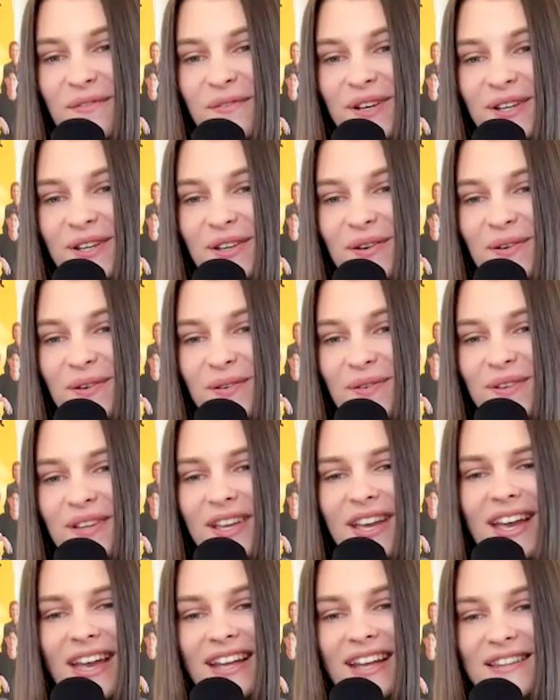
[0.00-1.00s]
Were you,
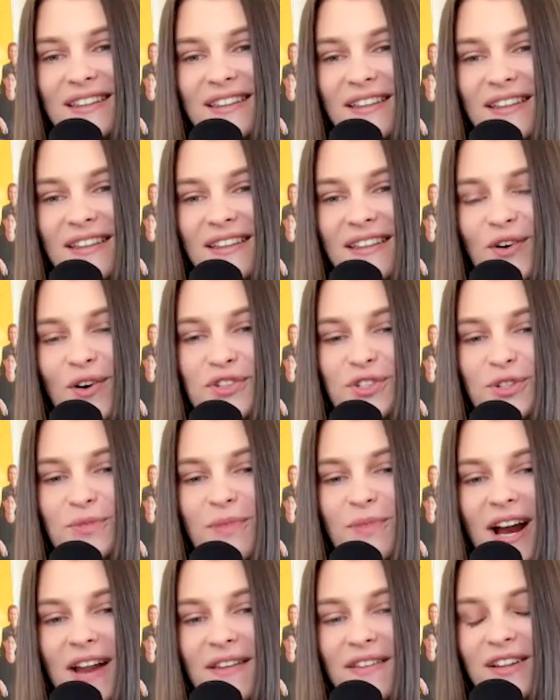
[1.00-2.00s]
anything that
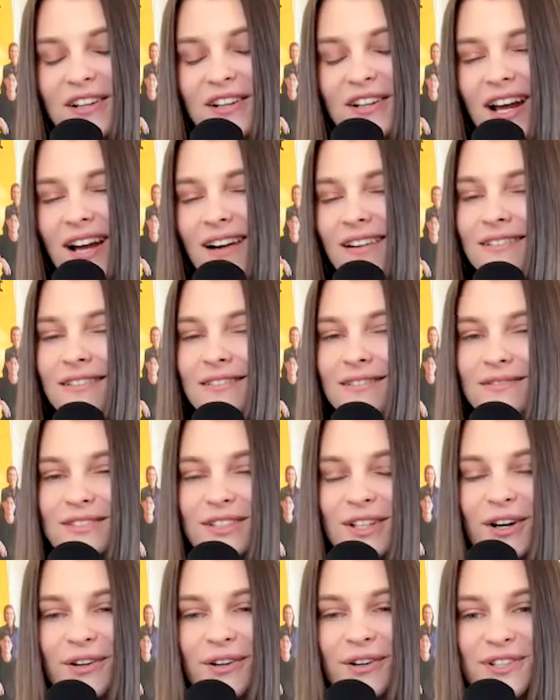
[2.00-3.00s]
crossed your mind that you're like, oh
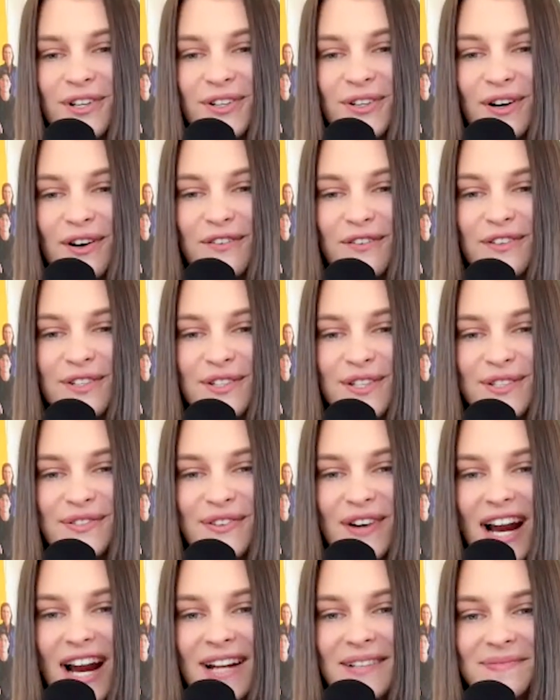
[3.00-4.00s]
no, don't know if this is
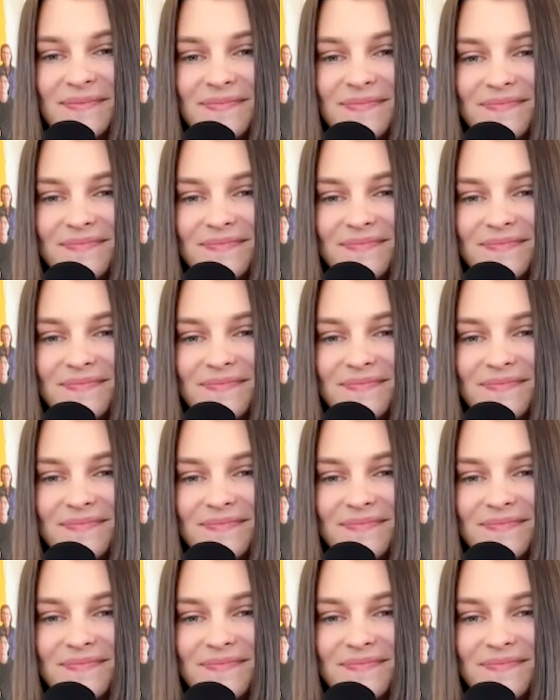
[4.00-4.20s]
right?